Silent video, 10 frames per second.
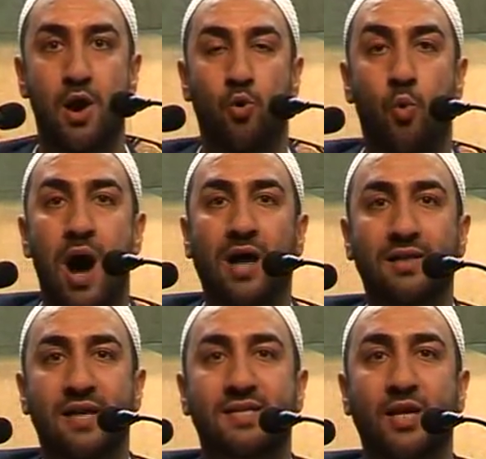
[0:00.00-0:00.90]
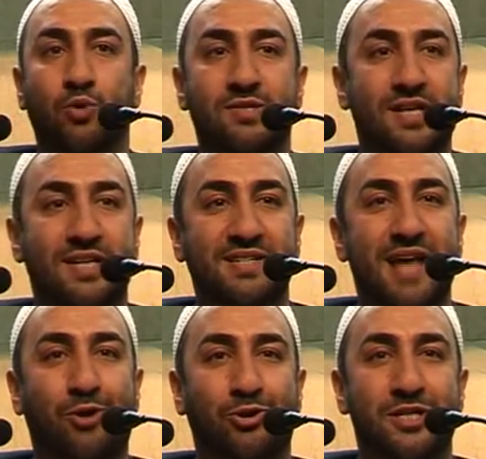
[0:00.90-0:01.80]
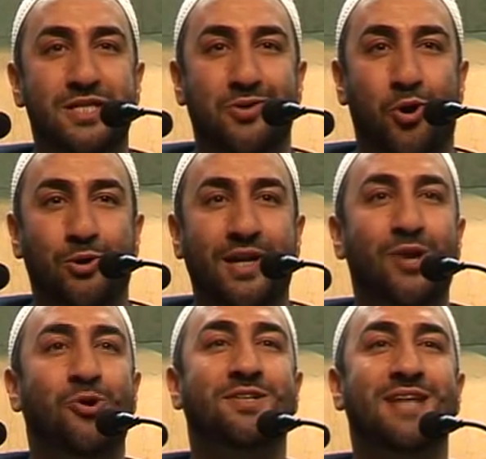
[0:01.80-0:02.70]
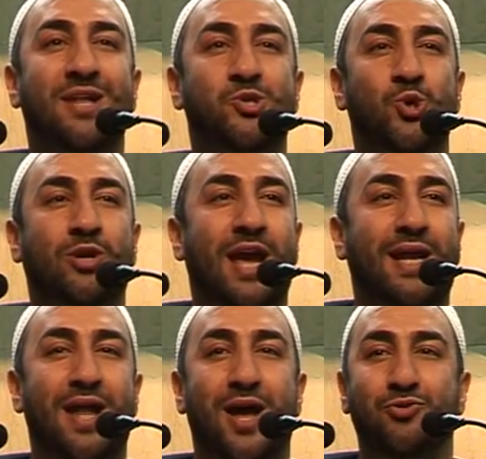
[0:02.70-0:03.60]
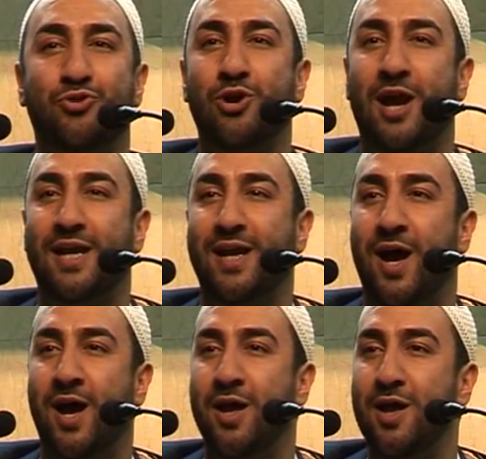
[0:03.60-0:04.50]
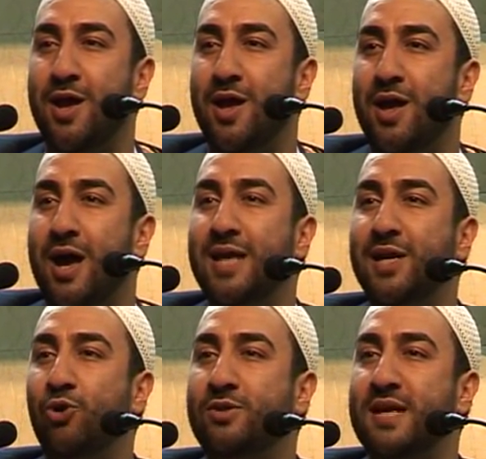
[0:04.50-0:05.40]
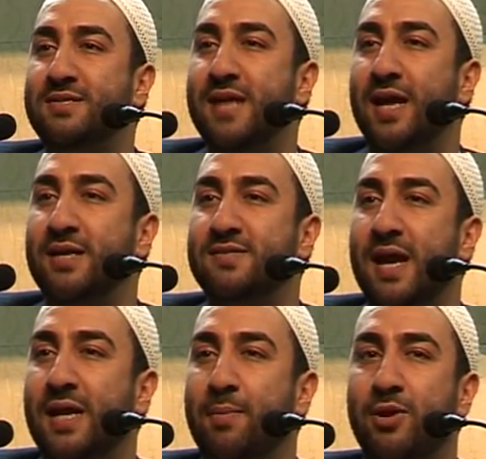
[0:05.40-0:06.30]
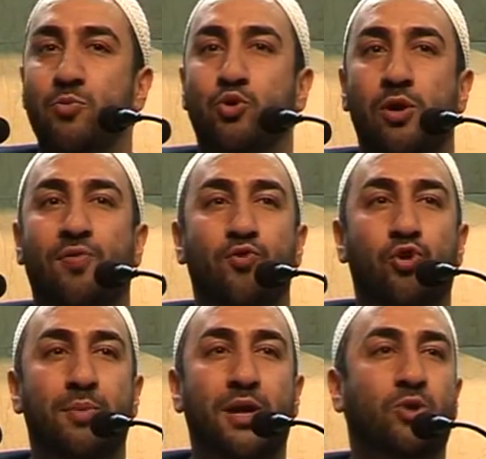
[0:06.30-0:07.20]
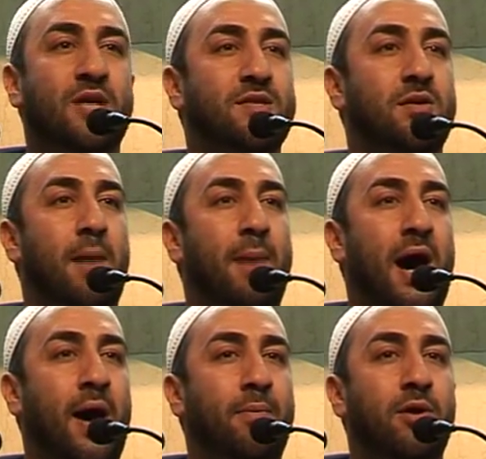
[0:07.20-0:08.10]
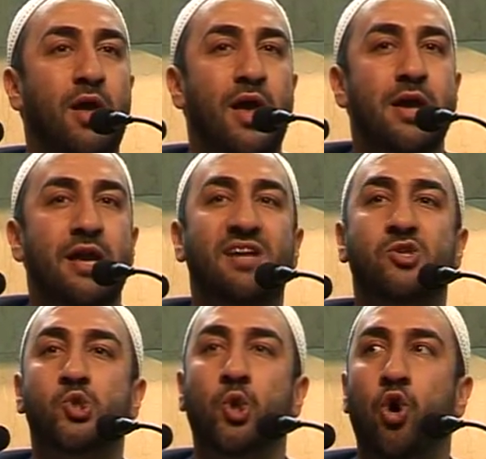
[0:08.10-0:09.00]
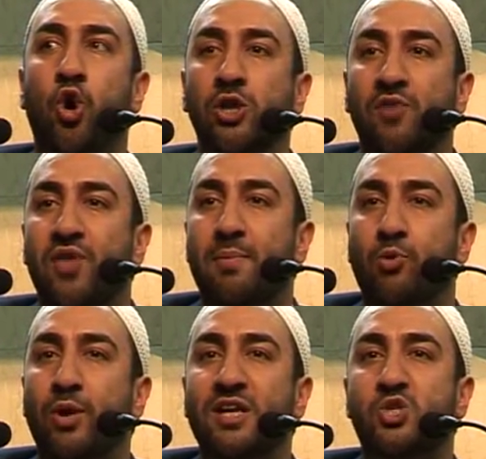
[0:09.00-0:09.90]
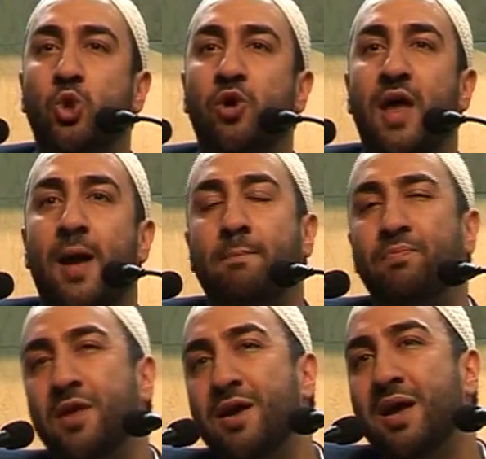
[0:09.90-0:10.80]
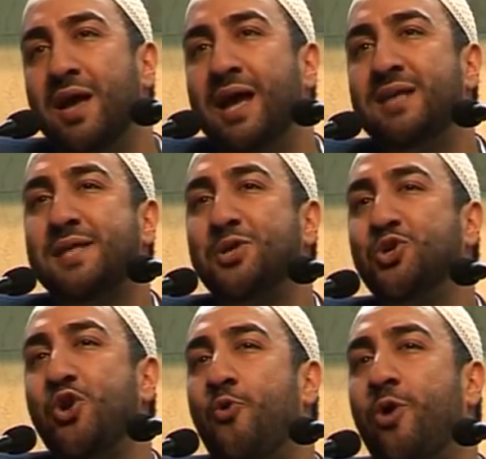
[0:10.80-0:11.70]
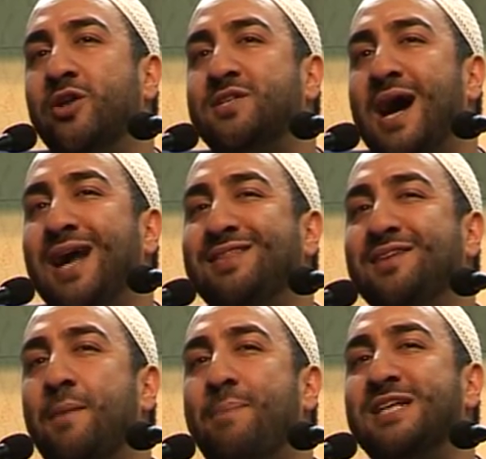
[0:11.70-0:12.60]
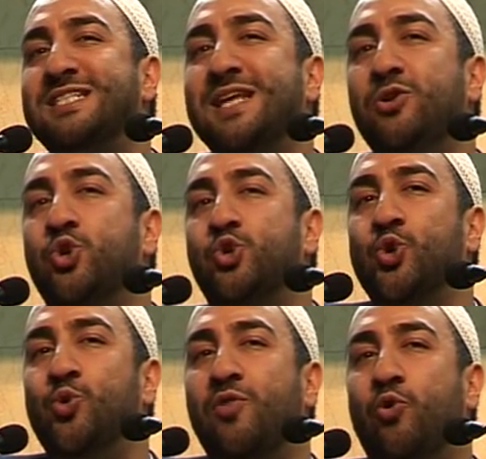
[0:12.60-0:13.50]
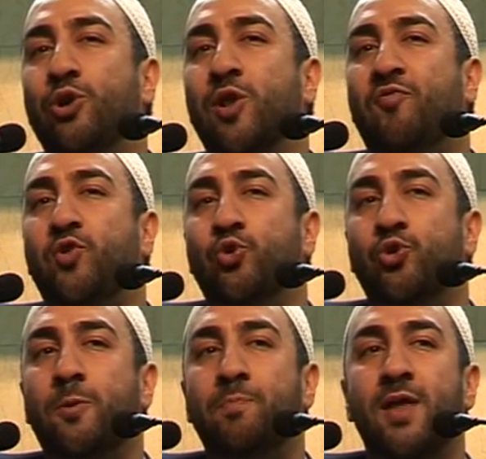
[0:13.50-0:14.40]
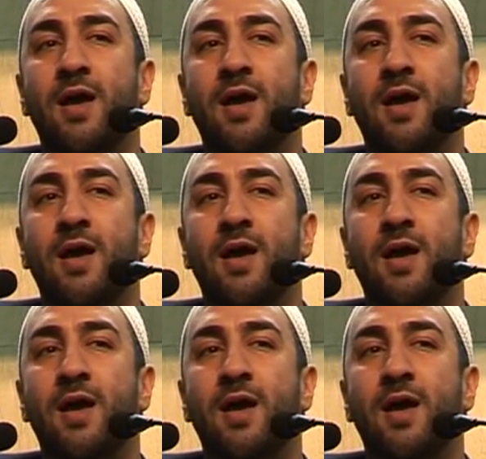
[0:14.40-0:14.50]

While Yazid was sitting down on his throne, he looked at Sukayna and Ruqayya, and he looked at Sayyida Zainab and Kulthum, he looked at Rabab, he saw all of them, and when he saw them, he said, you know what, I think the best thing to do with all of you